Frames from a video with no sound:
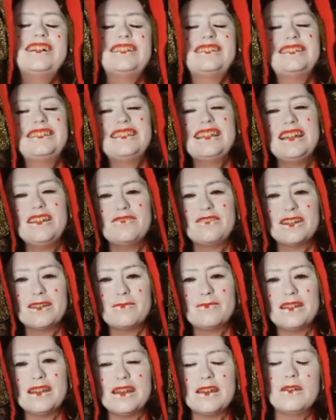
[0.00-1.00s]

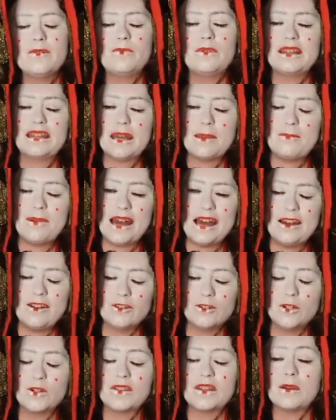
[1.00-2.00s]
leaving me with a
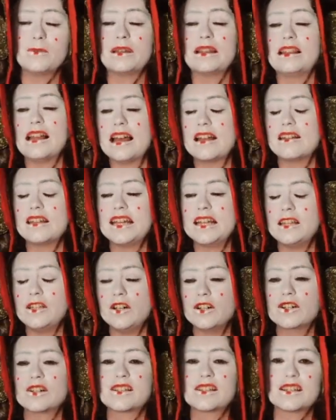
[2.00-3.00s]
pattern that would likely
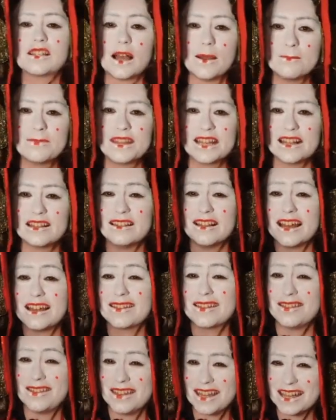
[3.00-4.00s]
look something like